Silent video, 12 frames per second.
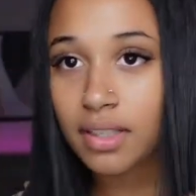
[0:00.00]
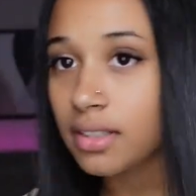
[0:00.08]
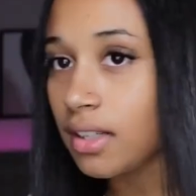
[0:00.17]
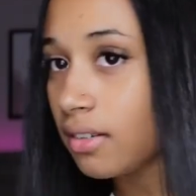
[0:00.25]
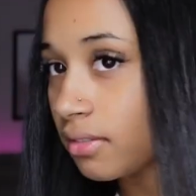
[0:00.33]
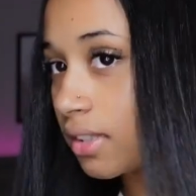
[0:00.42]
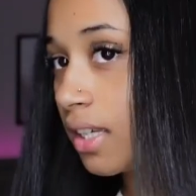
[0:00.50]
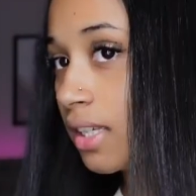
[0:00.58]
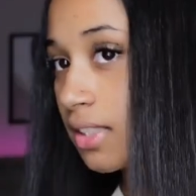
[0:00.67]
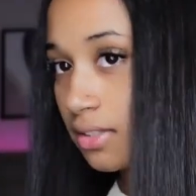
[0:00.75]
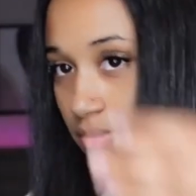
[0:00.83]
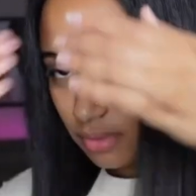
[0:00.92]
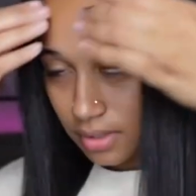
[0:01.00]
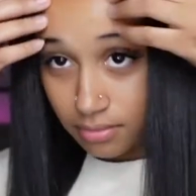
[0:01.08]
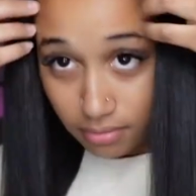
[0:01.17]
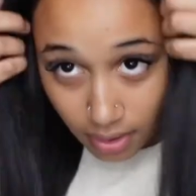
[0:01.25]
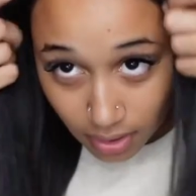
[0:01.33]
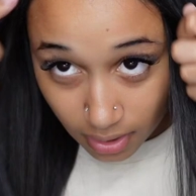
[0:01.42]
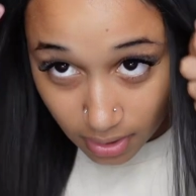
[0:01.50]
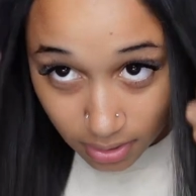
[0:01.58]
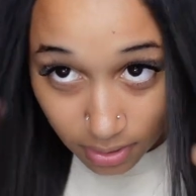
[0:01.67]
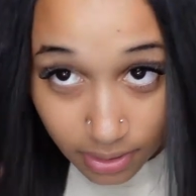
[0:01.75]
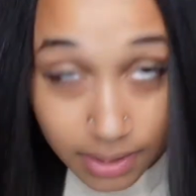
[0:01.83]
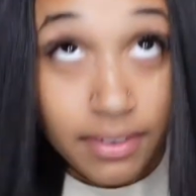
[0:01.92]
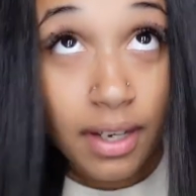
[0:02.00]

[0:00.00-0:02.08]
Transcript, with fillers: Y'all get into it. And it is a leave